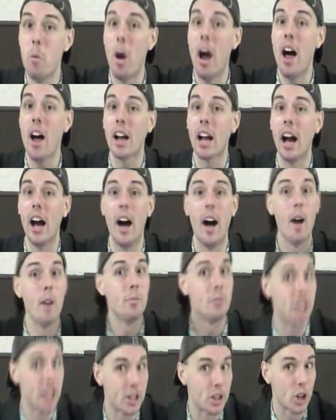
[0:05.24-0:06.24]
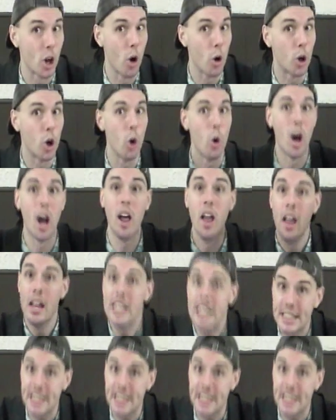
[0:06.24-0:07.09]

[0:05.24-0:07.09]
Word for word: and welcome to So Cool